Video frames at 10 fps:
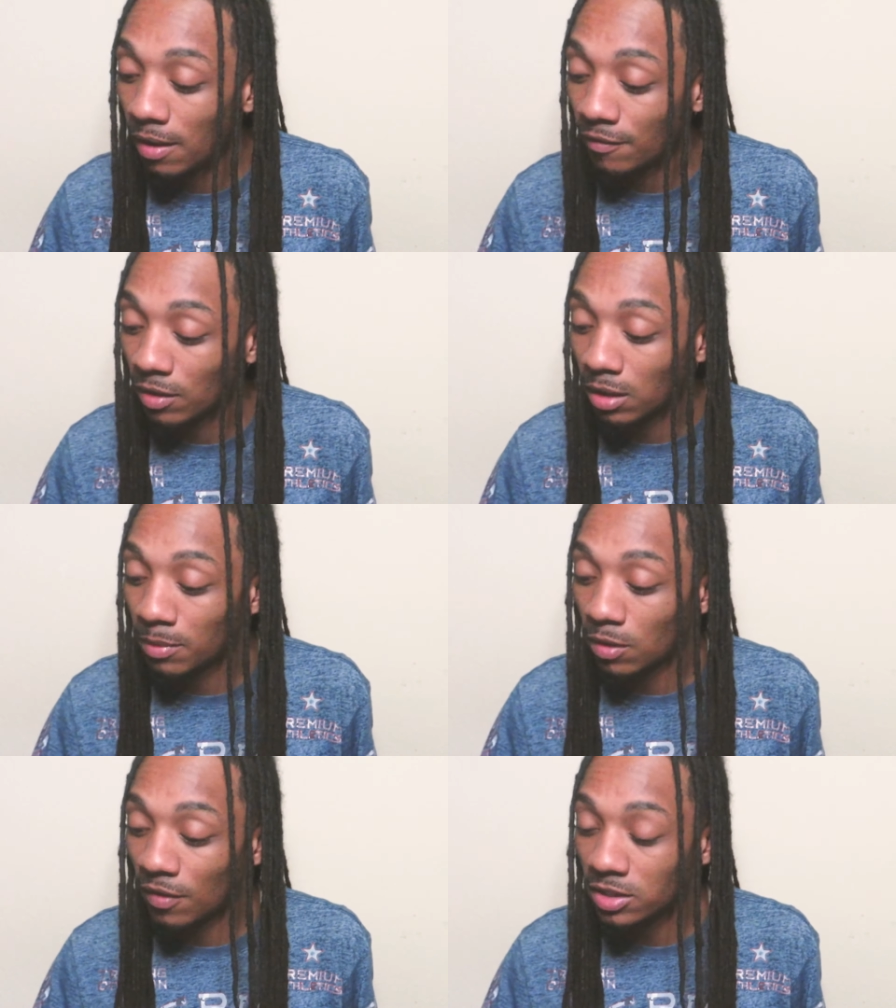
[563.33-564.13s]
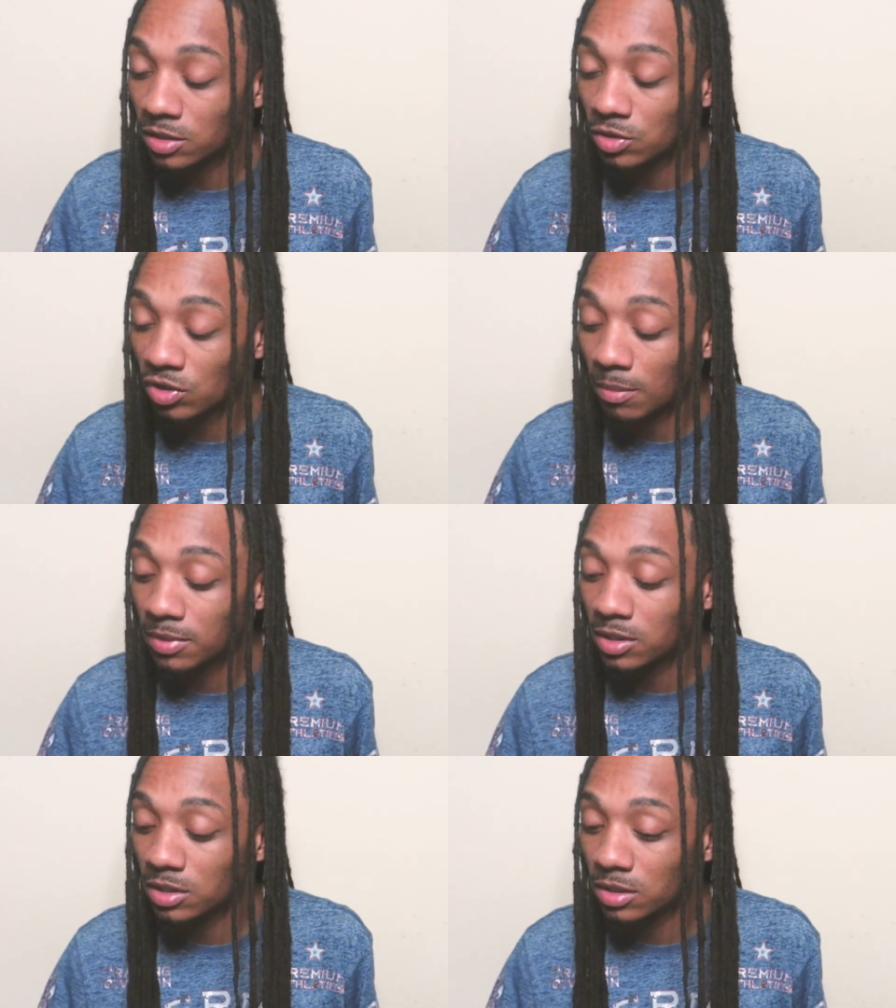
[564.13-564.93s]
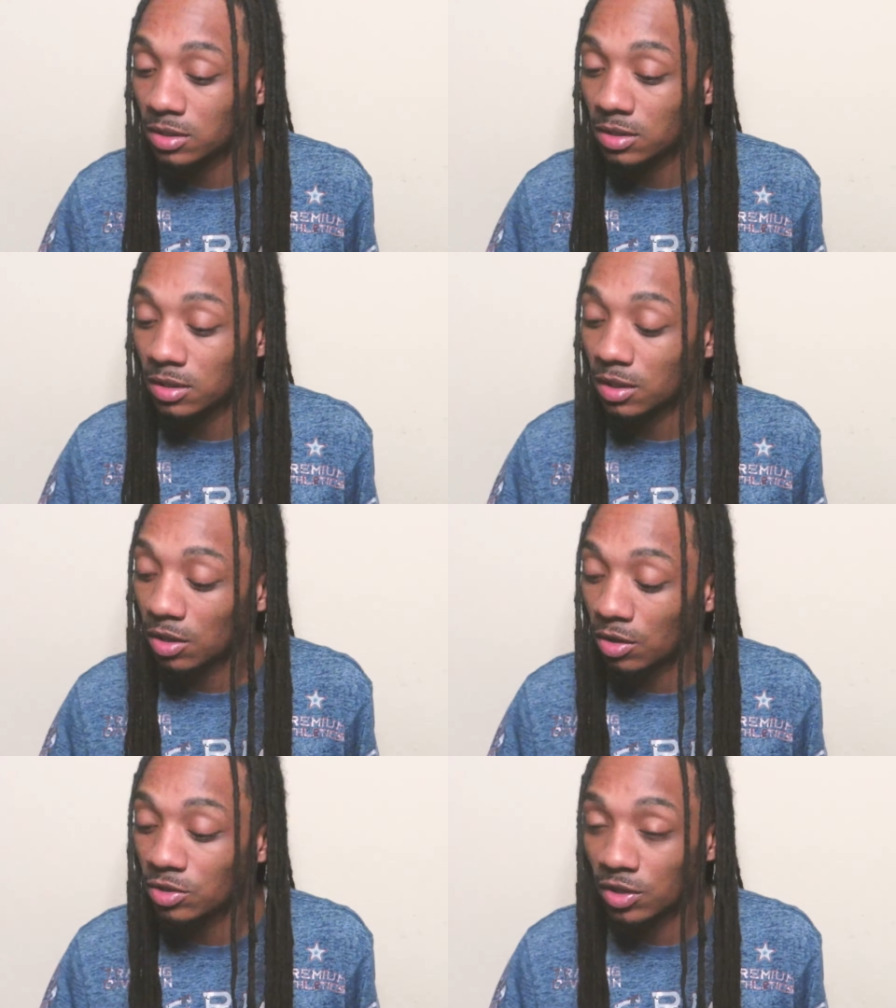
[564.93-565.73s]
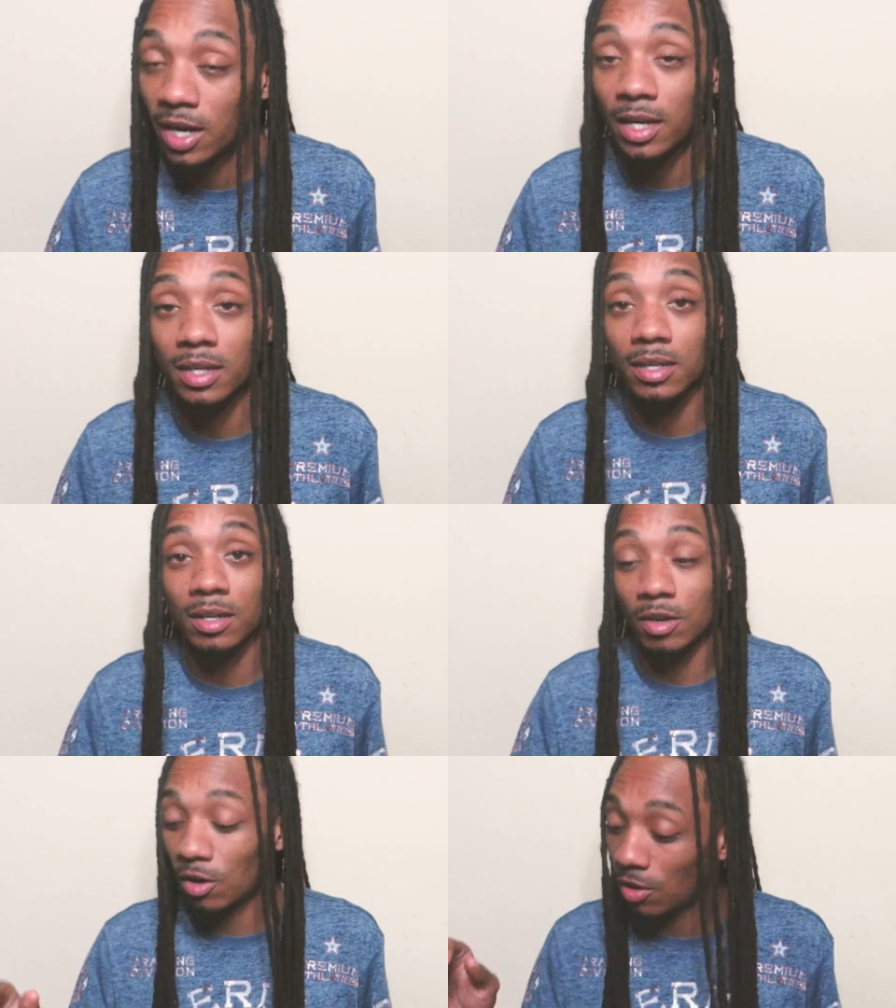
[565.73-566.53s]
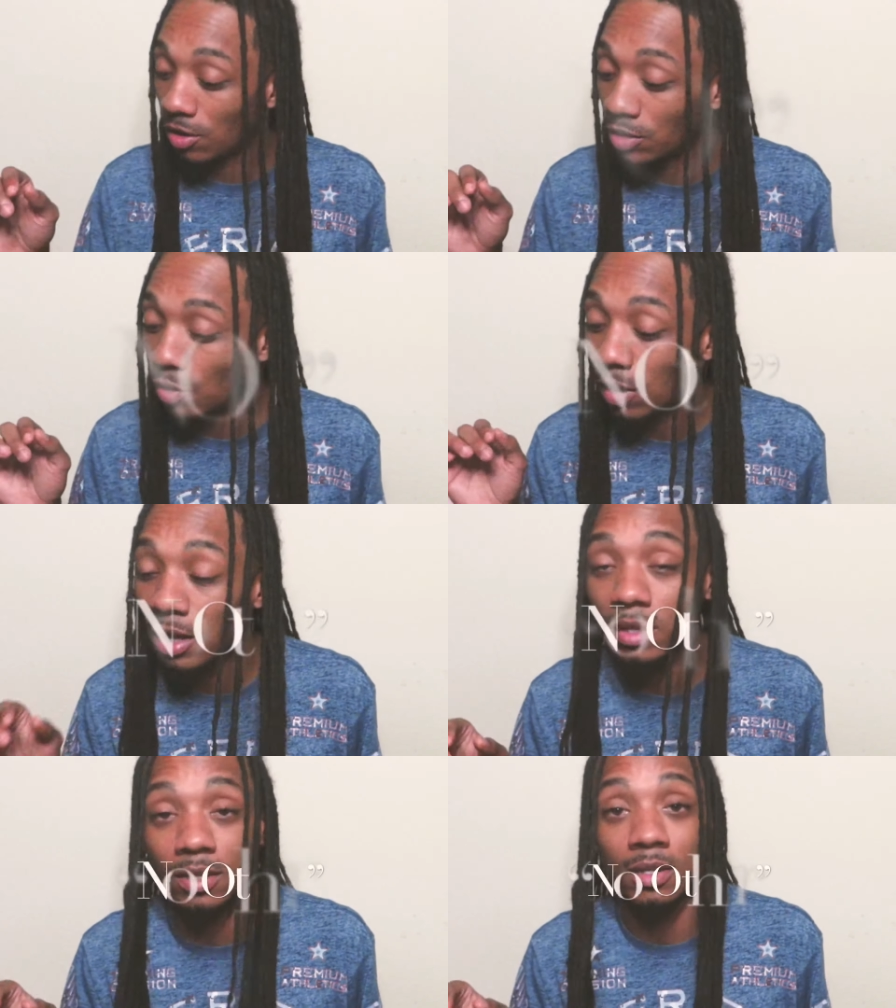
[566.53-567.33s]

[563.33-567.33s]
If y'all let me know if I should drop this third track called No Other.